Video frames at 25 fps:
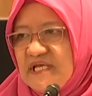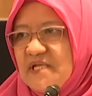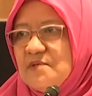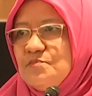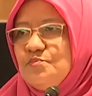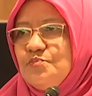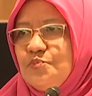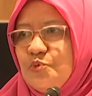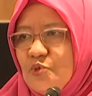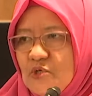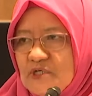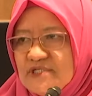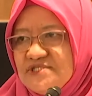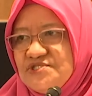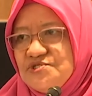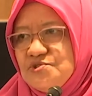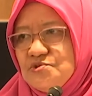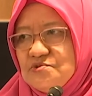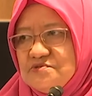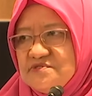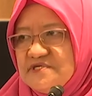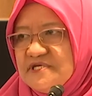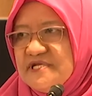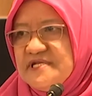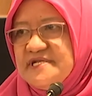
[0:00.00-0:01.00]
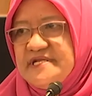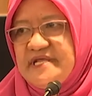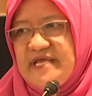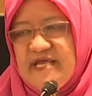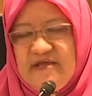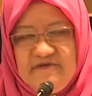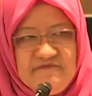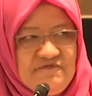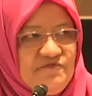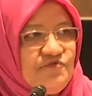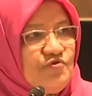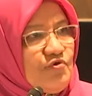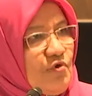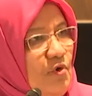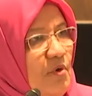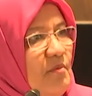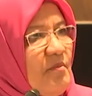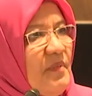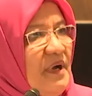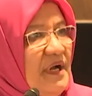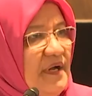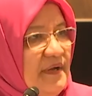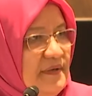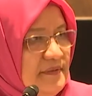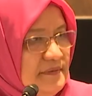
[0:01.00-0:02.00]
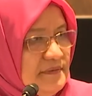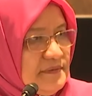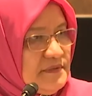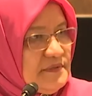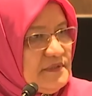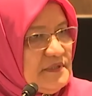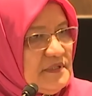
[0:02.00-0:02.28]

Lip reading: and poor children, they have trauma